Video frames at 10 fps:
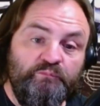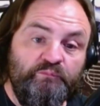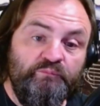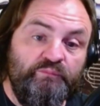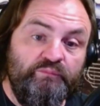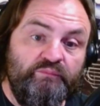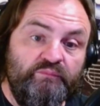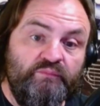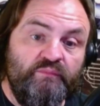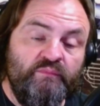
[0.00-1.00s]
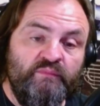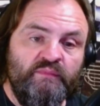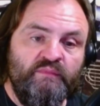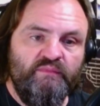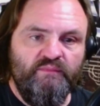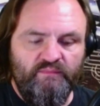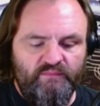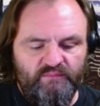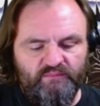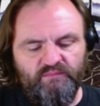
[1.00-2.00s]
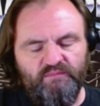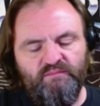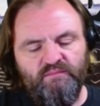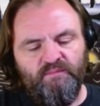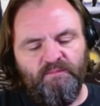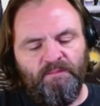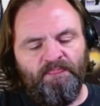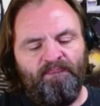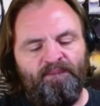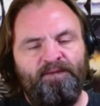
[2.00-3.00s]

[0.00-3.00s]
(silent)